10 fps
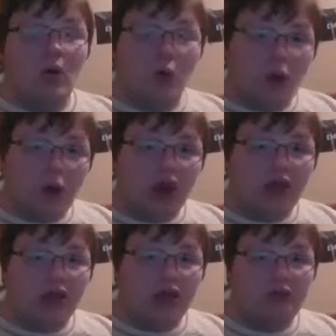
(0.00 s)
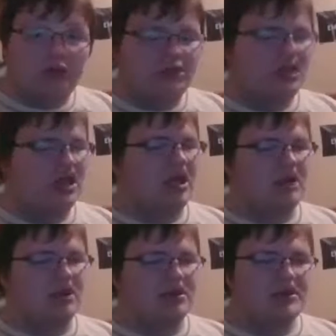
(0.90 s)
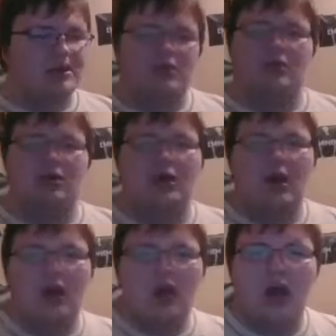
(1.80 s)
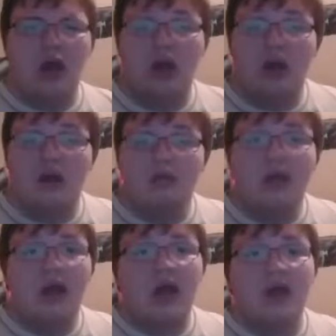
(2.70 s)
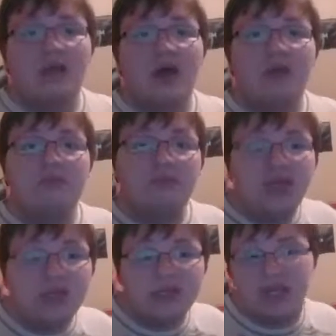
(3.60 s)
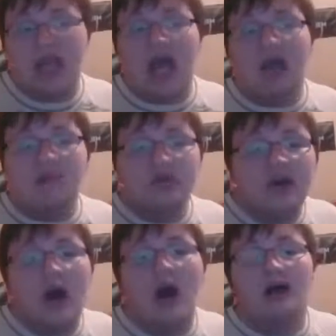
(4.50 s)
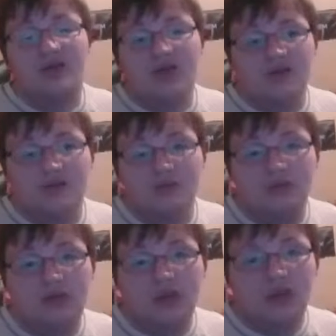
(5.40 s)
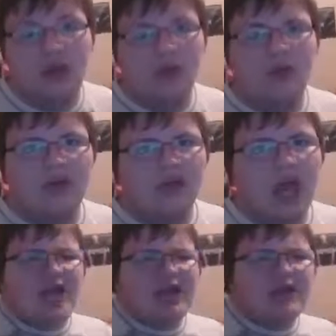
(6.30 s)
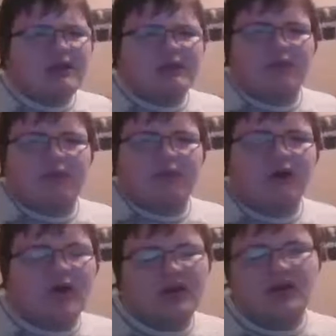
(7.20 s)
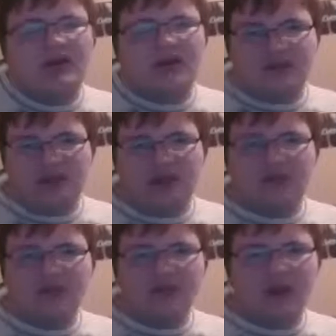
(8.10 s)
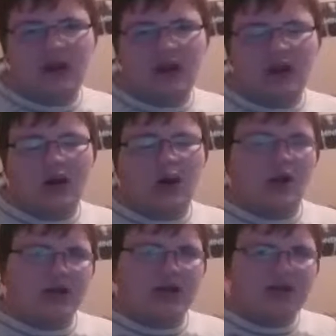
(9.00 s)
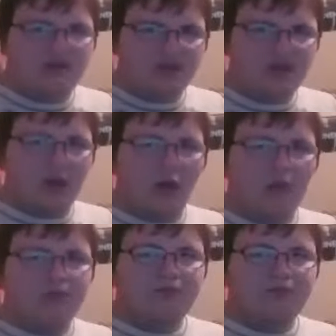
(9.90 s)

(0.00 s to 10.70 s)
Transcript: Why? Because of the music I put onto. Which I didn't even put the damn song on that video,